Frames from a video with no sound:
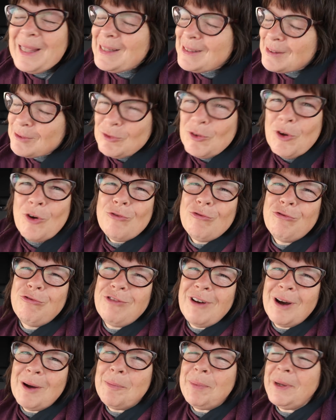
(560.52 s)
It's not
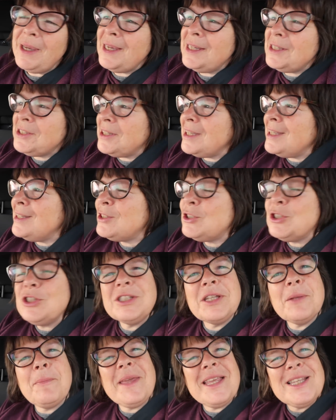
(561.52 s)
rubbish. It's
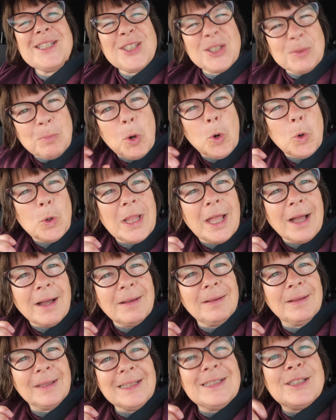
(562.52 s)
just a bit smaller.
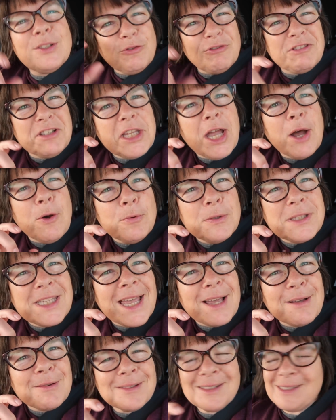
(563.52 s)
It's for a doll's
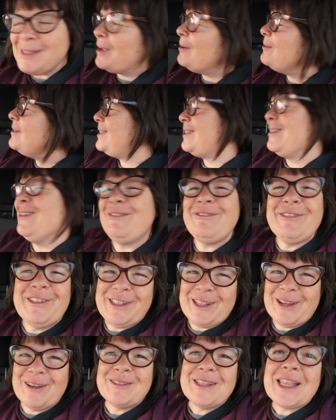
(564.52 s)
house. No, it's not for a
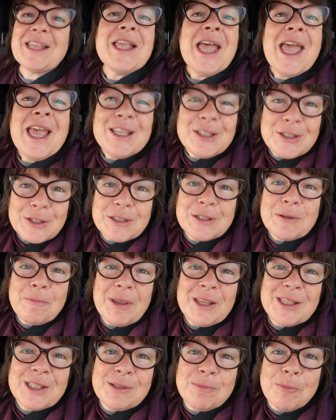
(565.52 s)
doll's house. It's just a
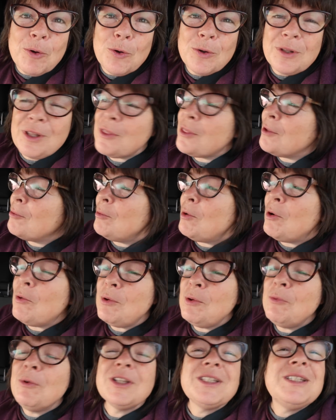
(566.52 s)
bit smaller than what
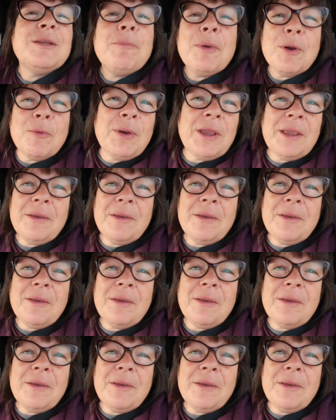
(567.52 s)
we wanted. But